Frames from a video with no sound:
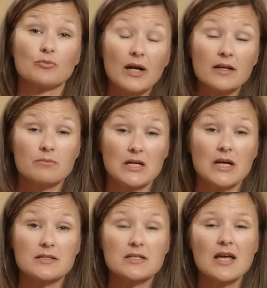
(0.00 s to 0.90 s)
and
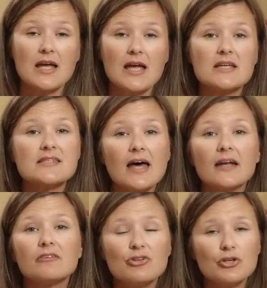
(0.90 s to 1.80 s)
recommend is that
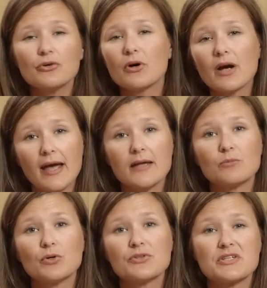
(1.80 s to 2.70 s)
if you are
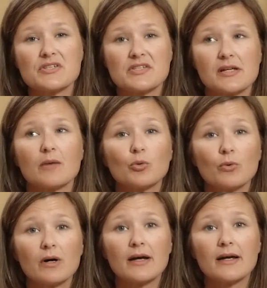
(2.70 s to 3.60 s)
able to step
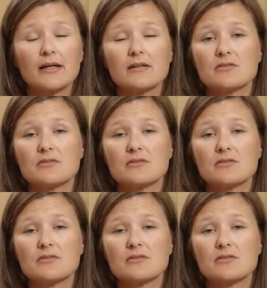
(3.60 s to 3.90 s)
away,